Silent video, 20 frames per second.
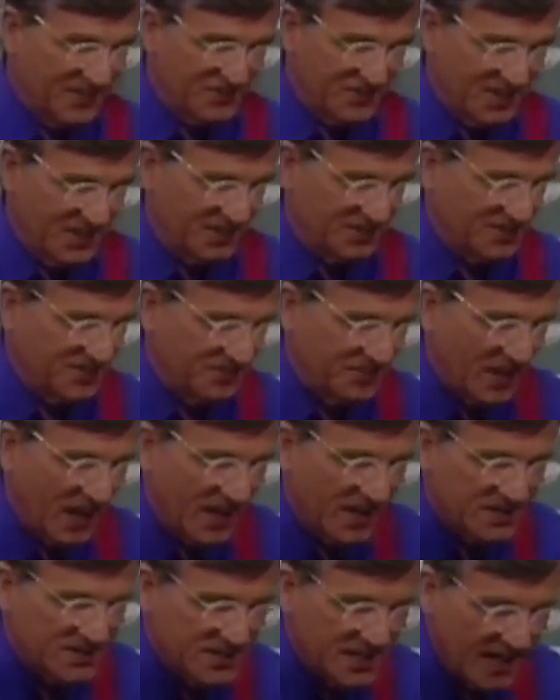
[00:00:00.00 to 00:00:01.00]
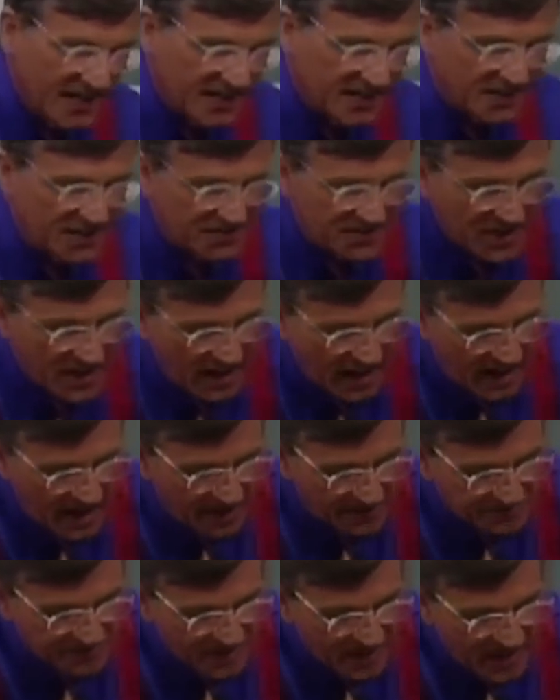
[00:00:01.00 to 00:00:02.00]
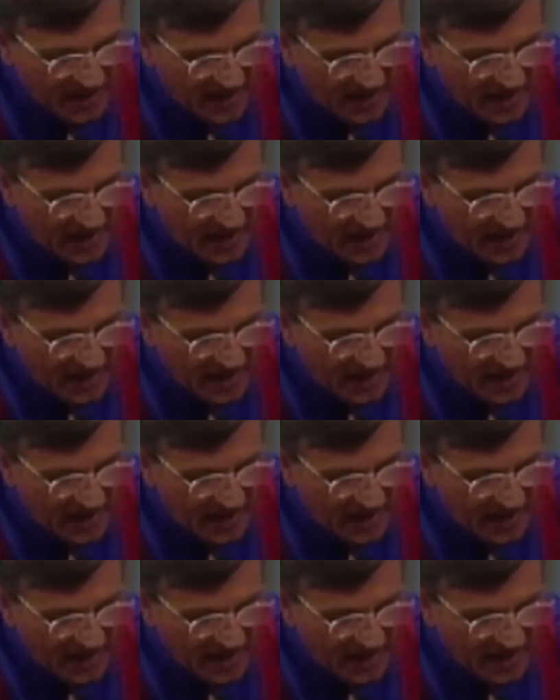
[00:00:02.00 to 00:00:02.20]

is this. I'd take a